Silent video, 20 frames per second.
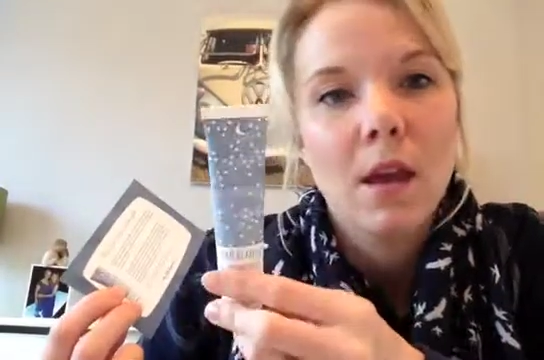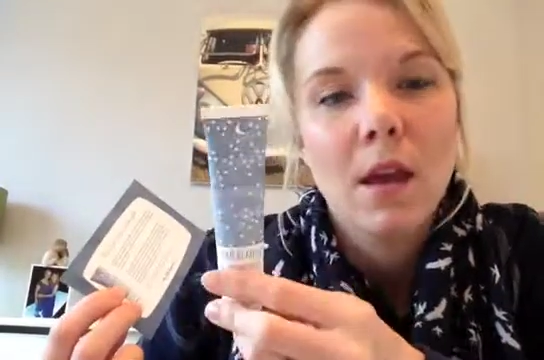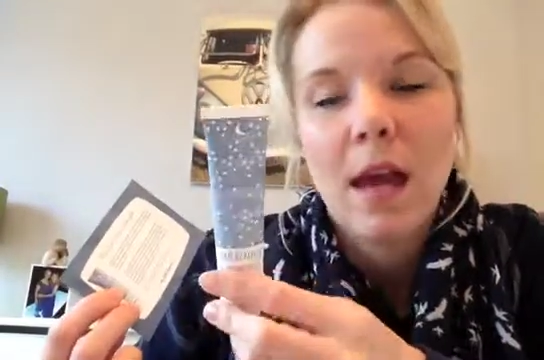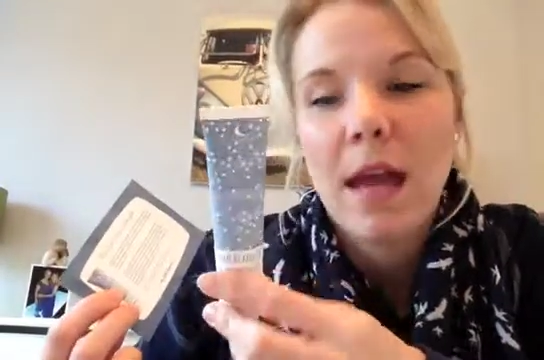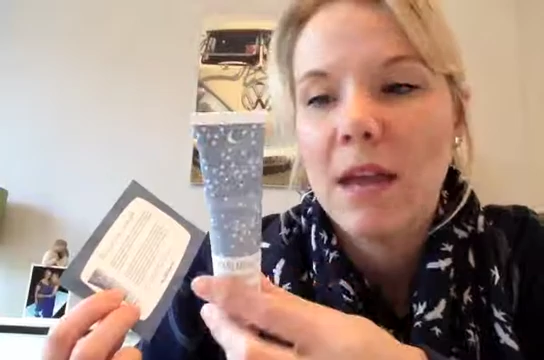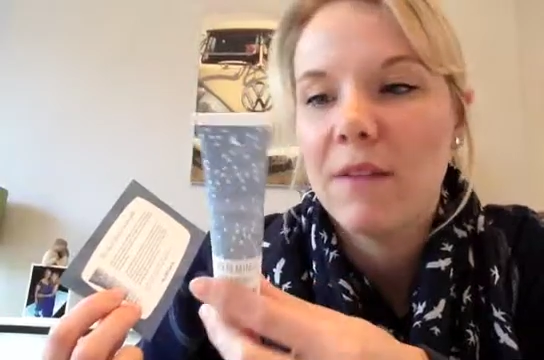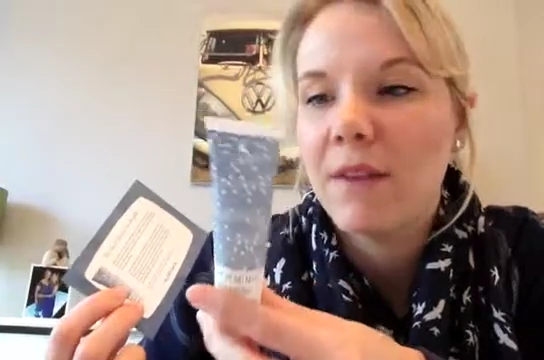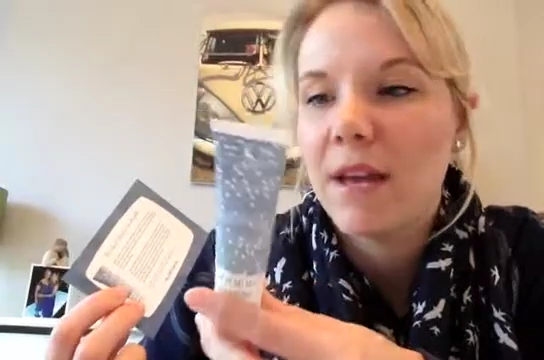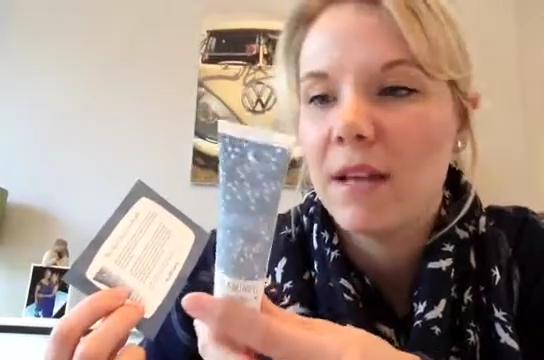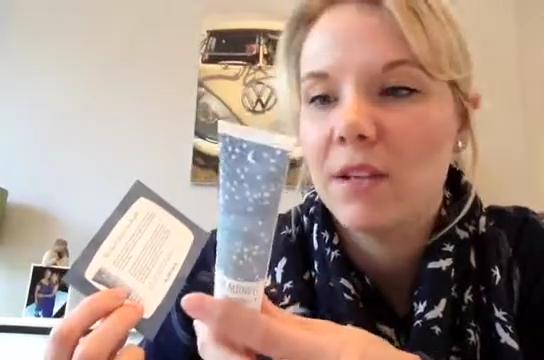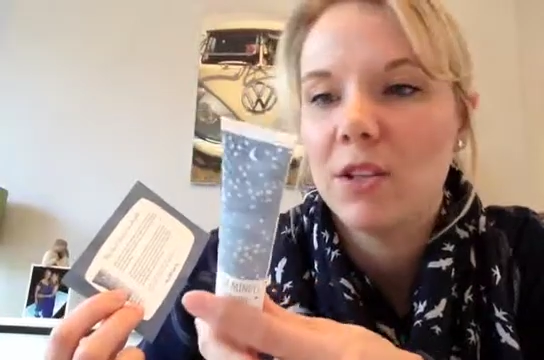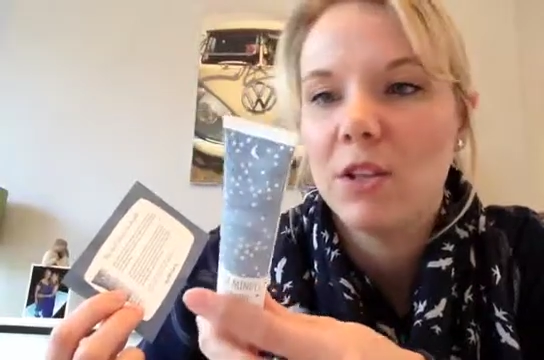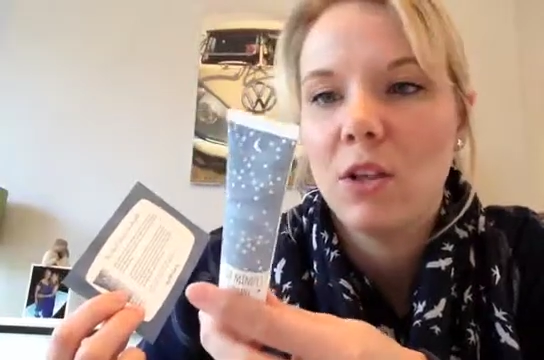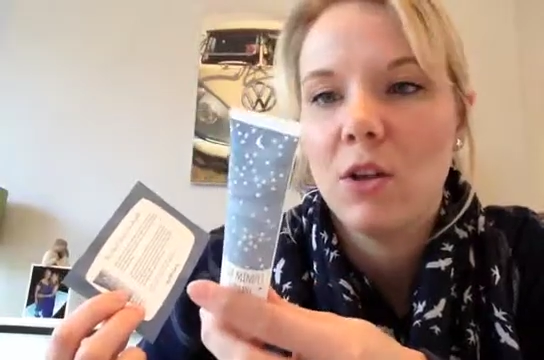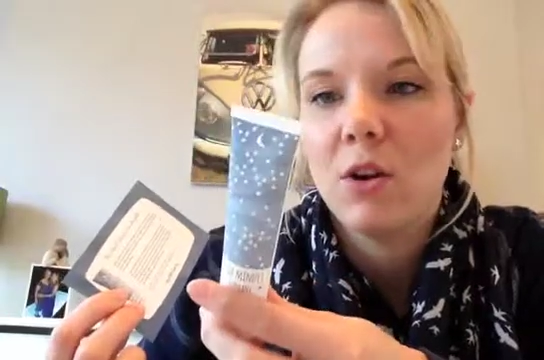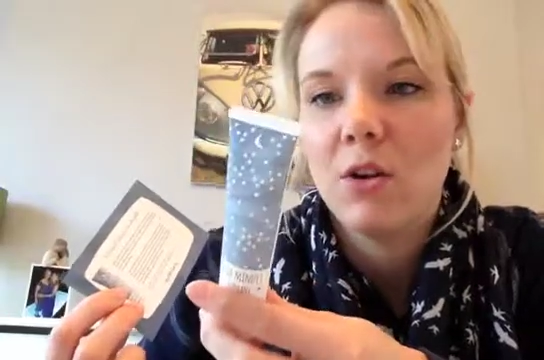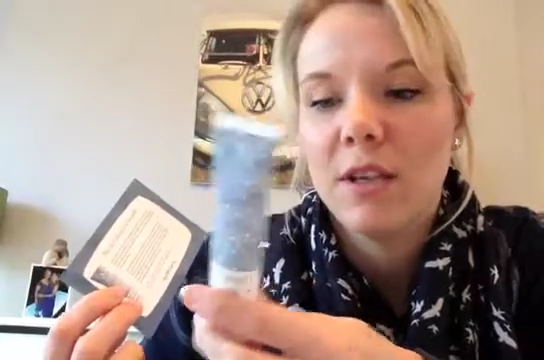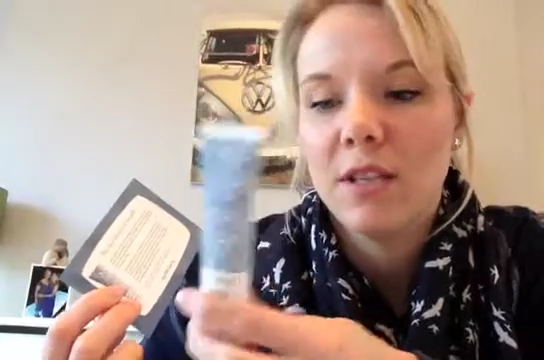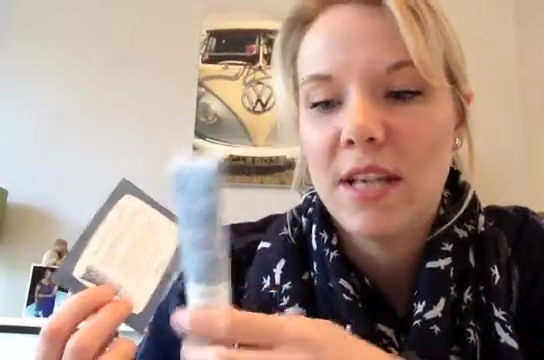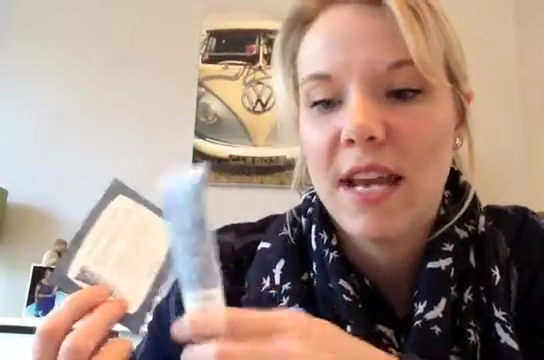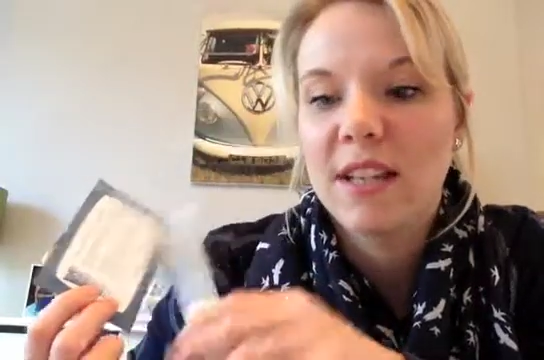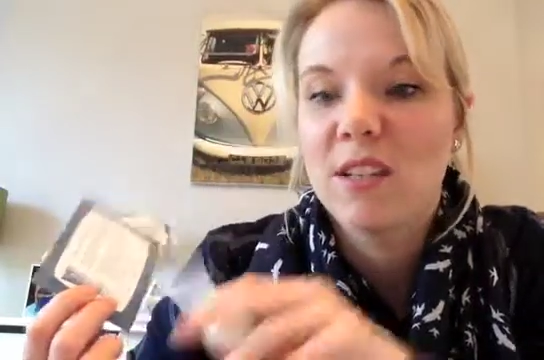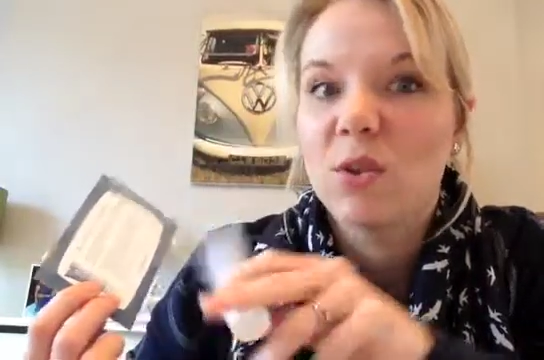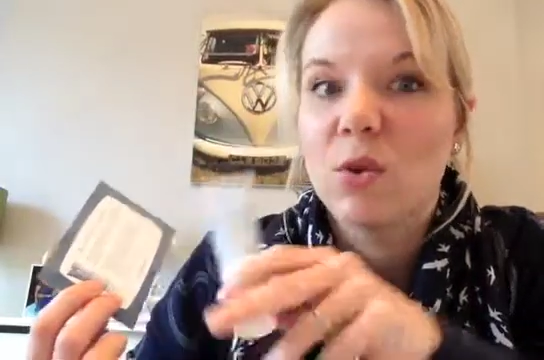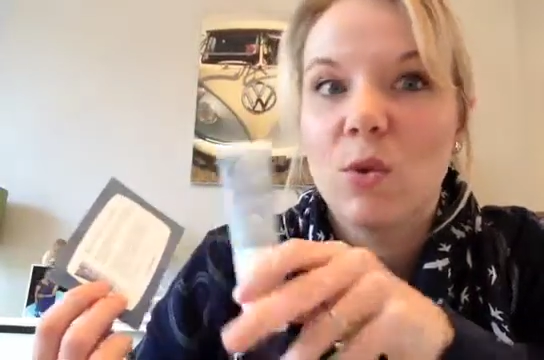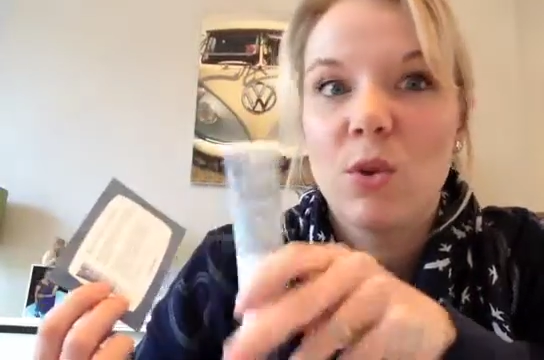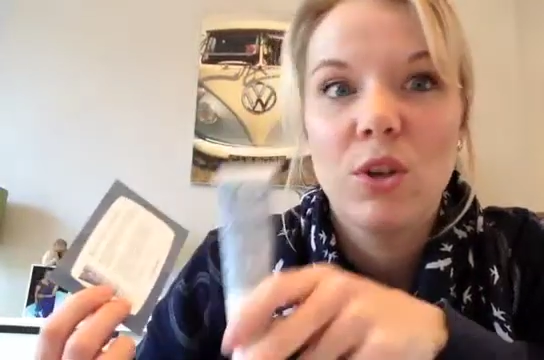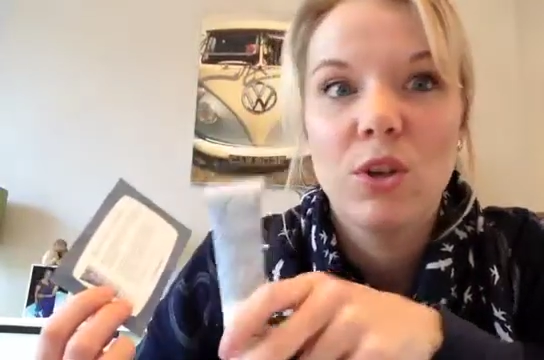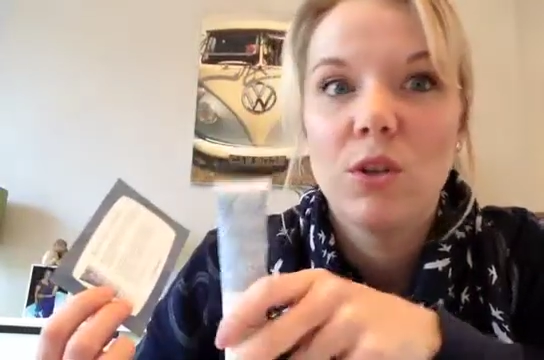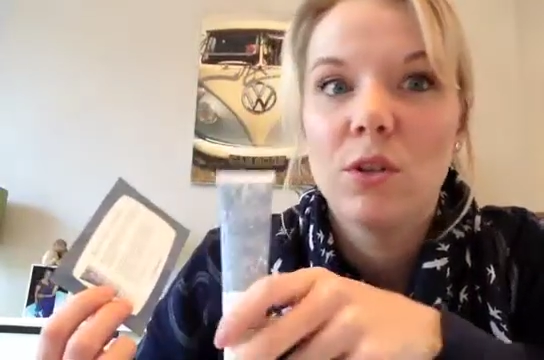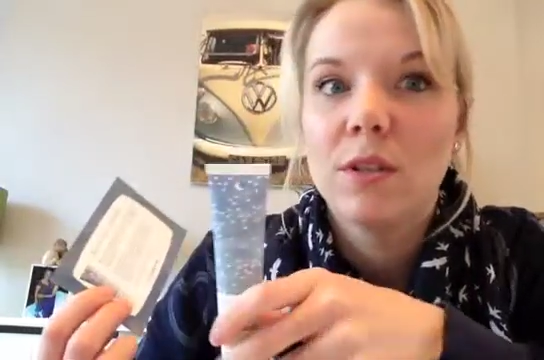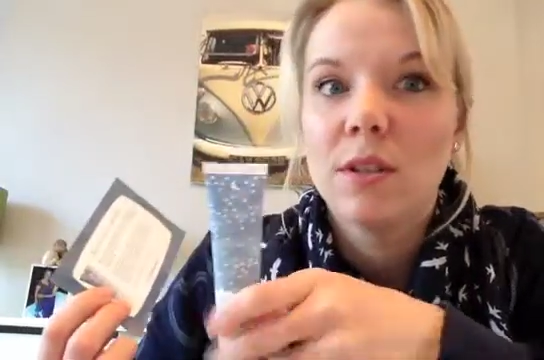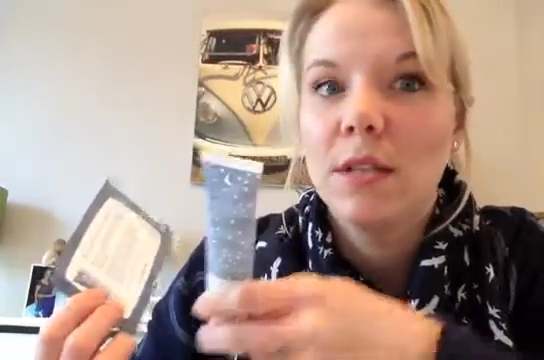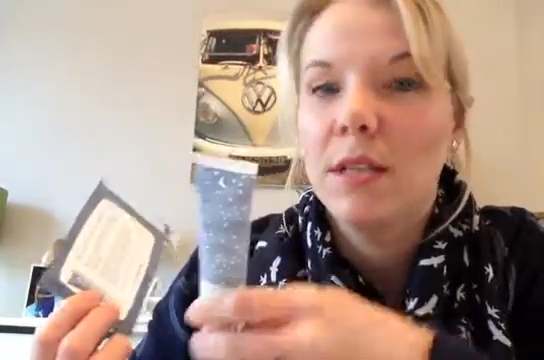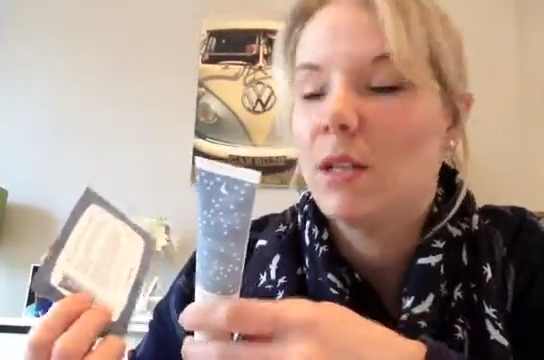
I've actually already had a go at using